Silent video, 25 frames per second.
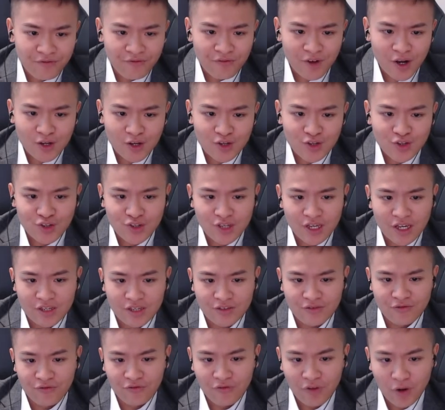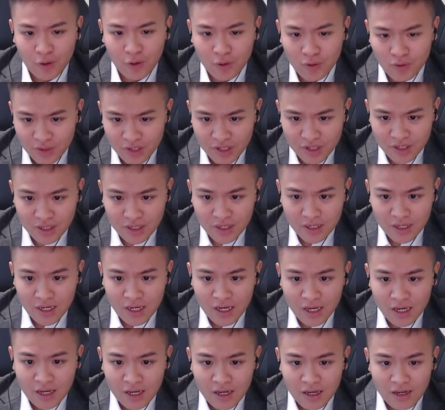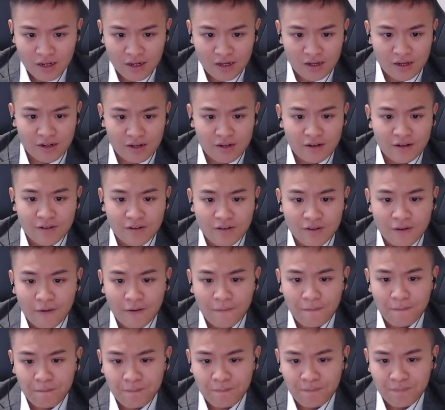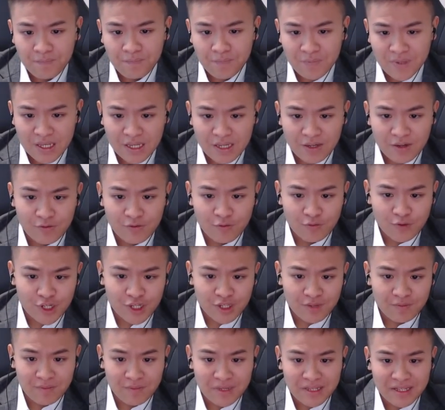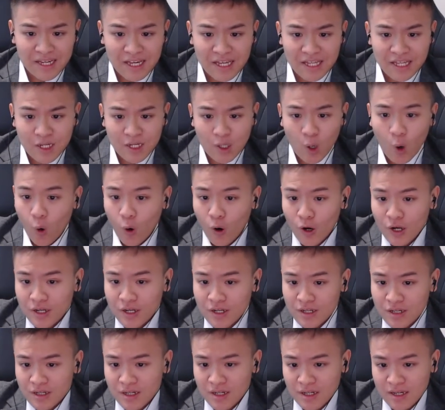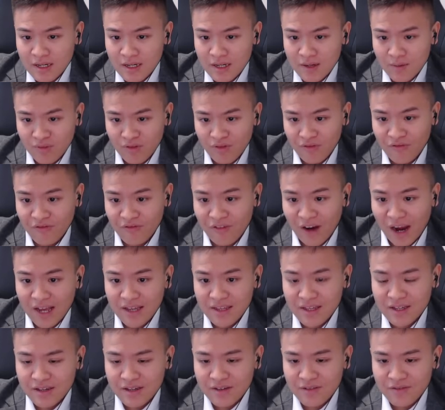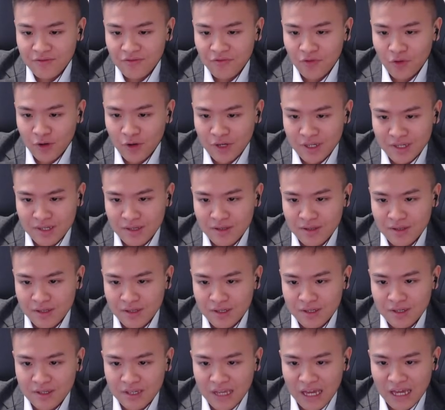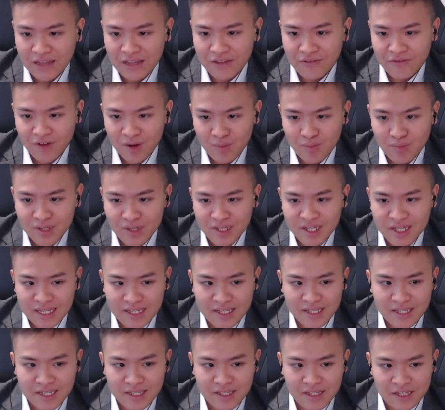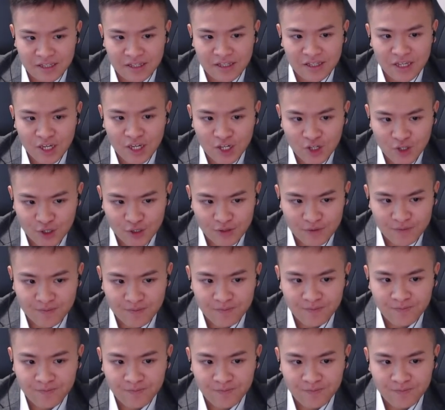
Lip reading: functions and roles, uh, which is maintaining order, providing for its citizens, and representing the nation.